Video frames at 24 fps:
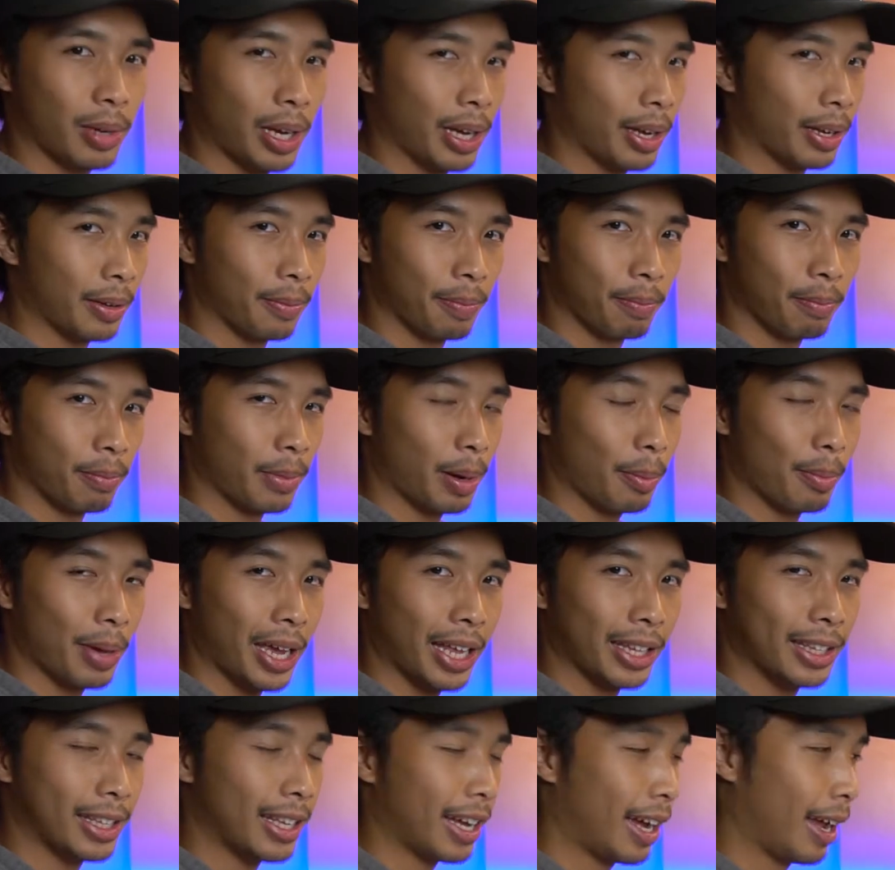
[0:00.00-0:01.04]
my
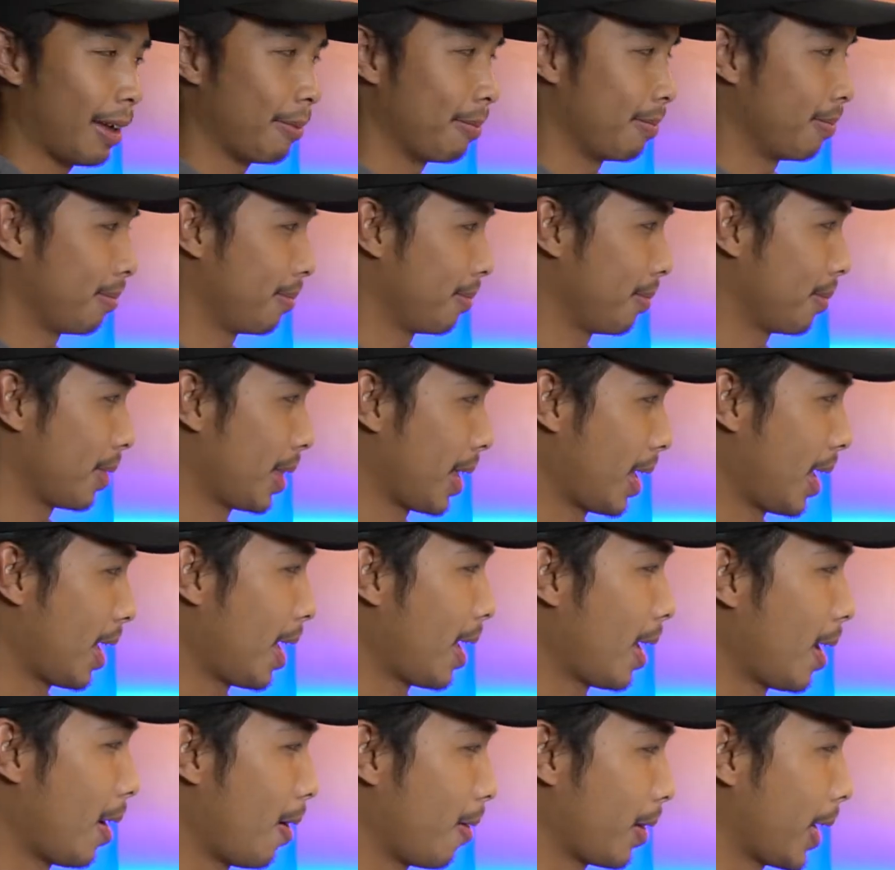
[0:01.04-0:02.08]
bedtime.
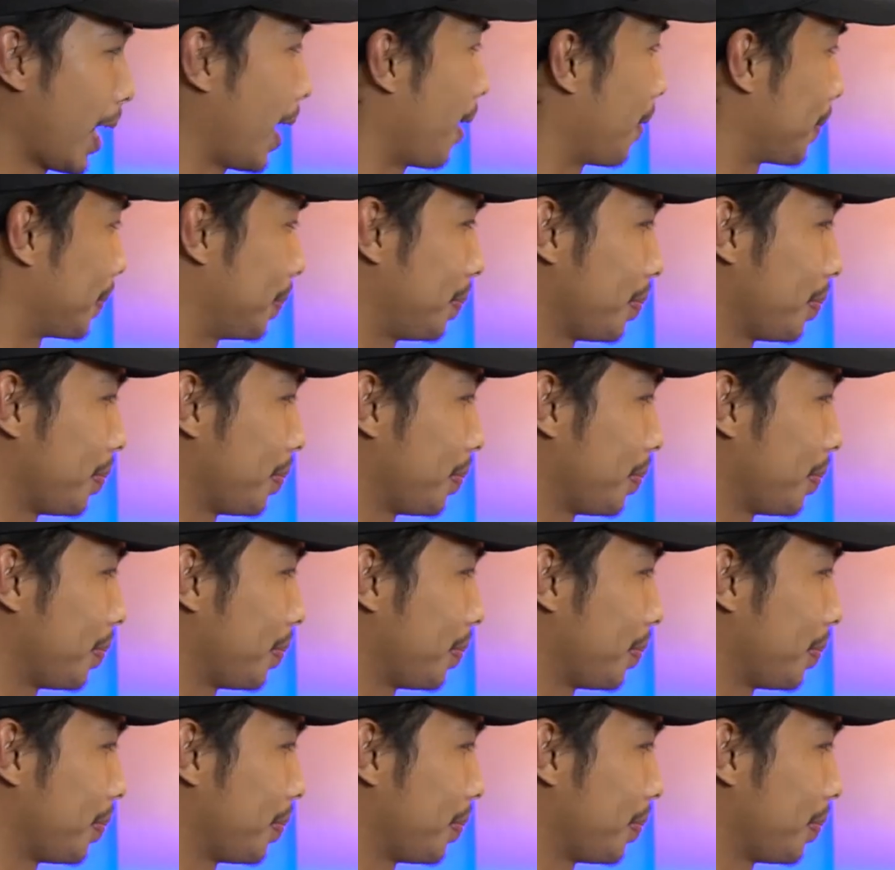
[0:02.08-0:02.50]
Okay,